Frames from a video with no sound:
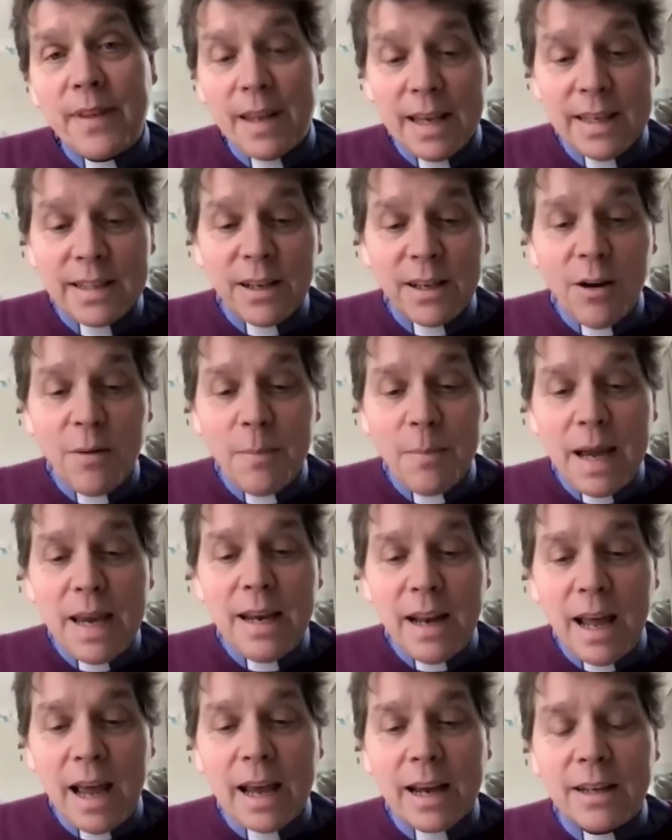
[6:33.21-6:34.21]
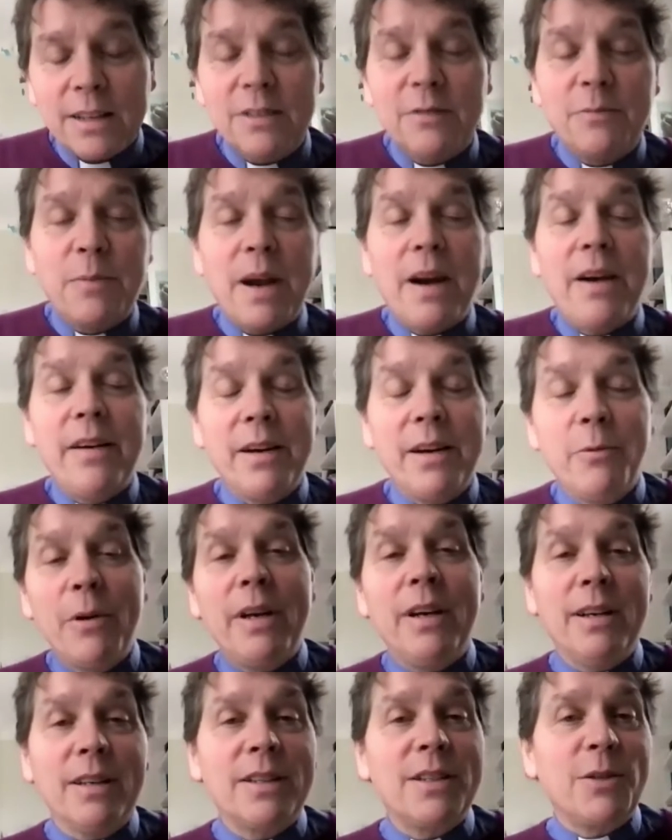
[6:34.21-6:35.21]
is our main act of bearing
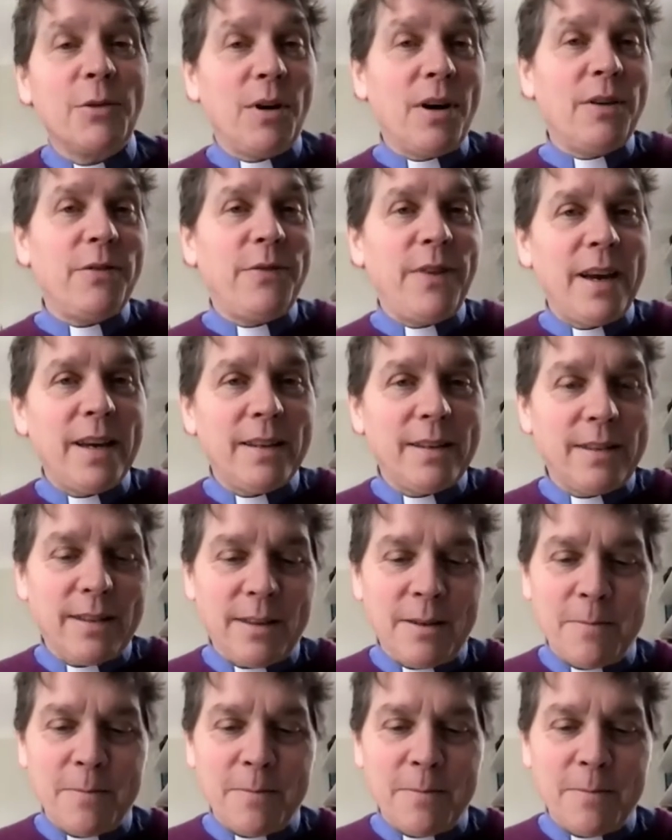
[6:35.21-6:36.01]
witness to our faith.